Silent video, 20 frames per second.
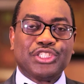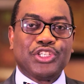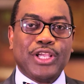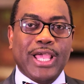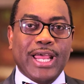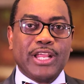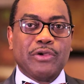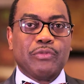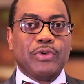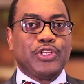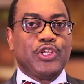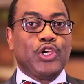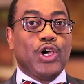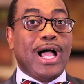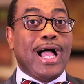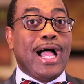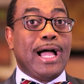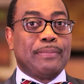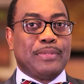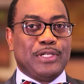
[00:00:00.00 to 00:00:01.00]
sharing
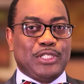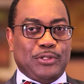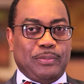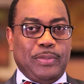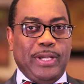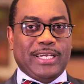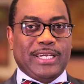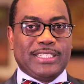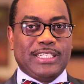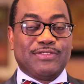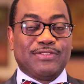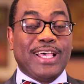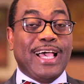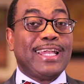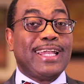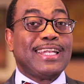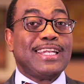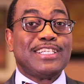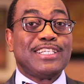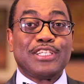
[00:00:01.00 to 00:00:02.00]
with you our
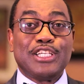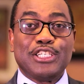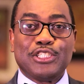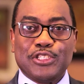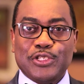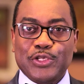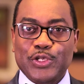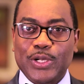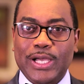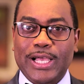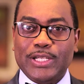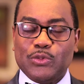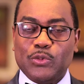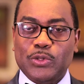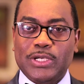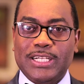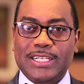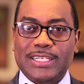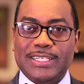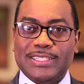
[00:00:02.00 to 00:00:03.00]
perspectives and listening to you
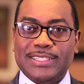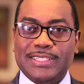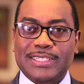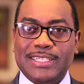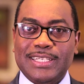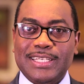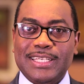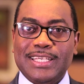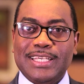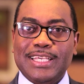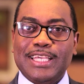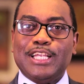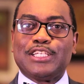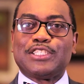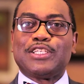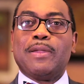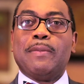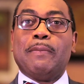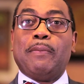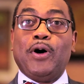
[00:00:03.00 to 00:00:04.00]
as well.
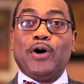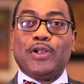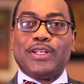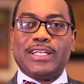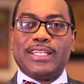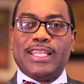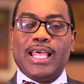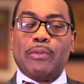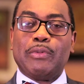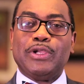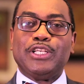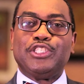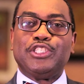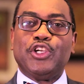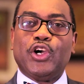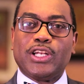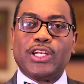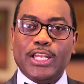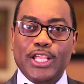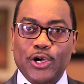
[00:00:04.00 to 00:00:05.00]
It's important that
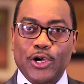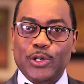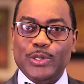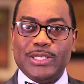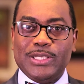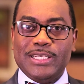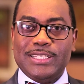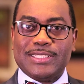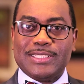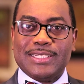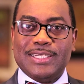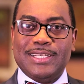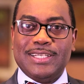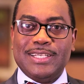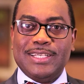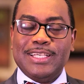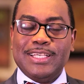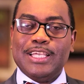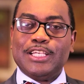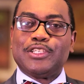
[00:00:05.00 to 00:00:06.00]
we jointly own this.
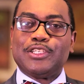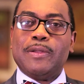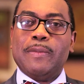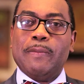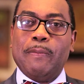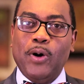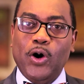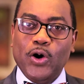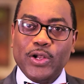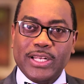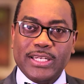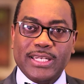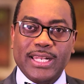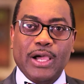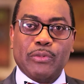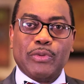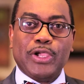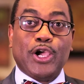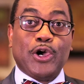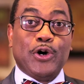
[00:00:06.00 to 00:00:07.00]
It's
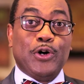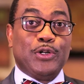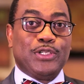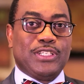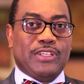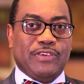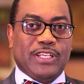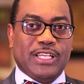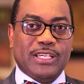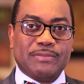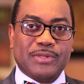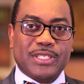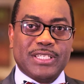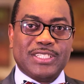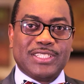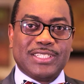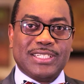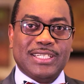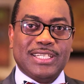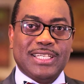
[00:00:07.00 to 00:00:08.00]
important that we
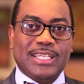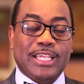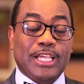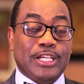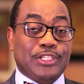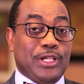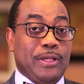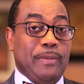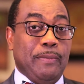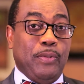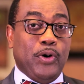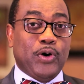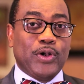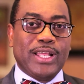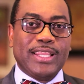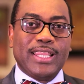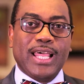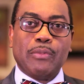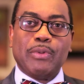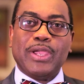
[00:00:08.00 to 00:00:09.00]
co-develop this. It's
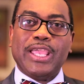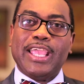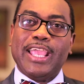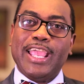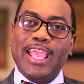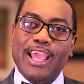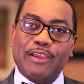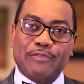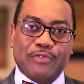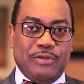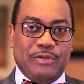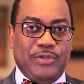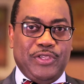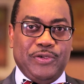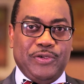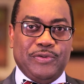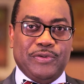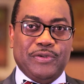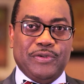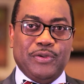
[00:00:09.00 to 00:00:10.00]
important that we hear
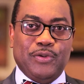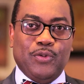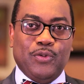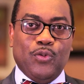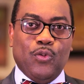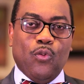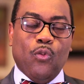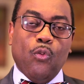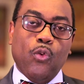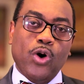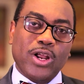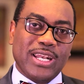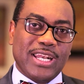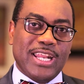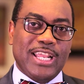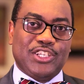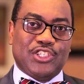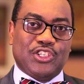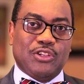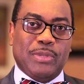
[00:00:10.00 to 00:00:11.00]
from you
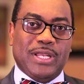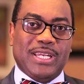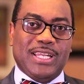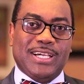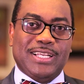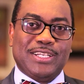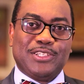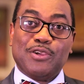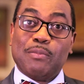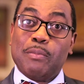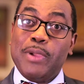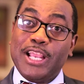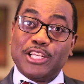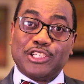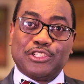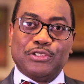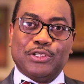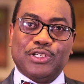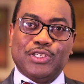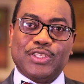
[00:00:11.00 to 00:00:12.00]
what needs to be done to
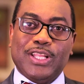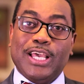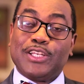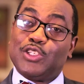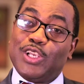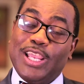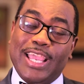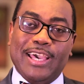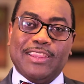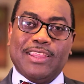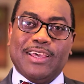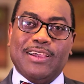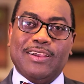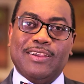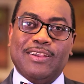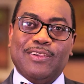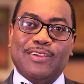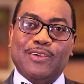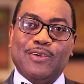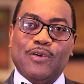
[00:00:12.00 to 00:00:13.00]
make sure that
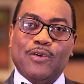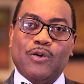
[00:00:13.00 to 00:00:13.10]
together